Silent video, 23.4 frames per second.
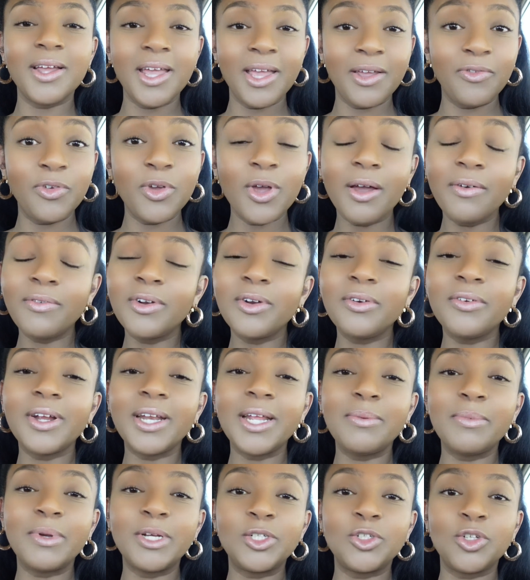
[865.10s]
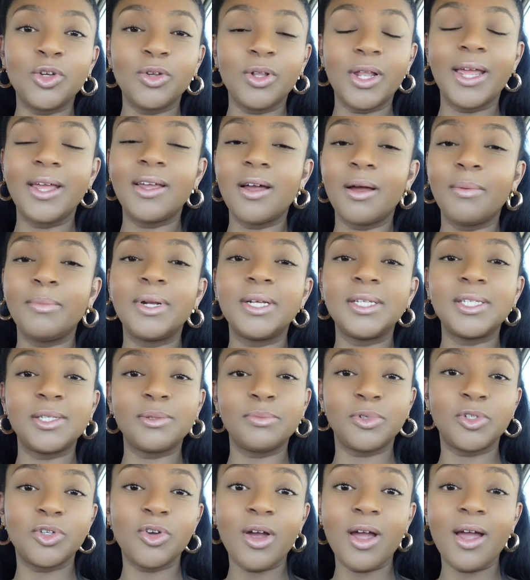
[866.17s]
if you haven't already, make sure you like, comment, and
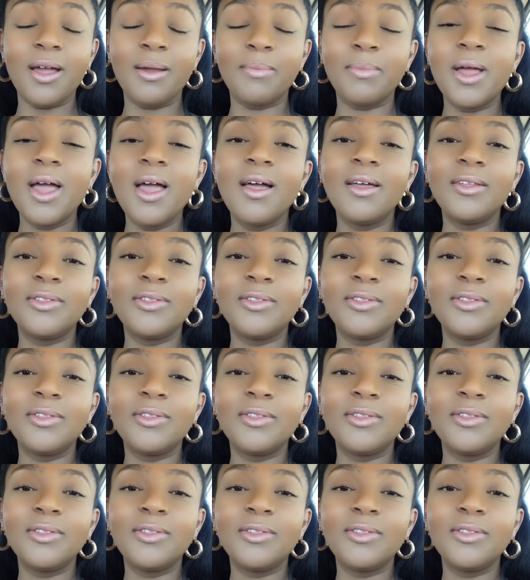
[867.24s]
subscribe.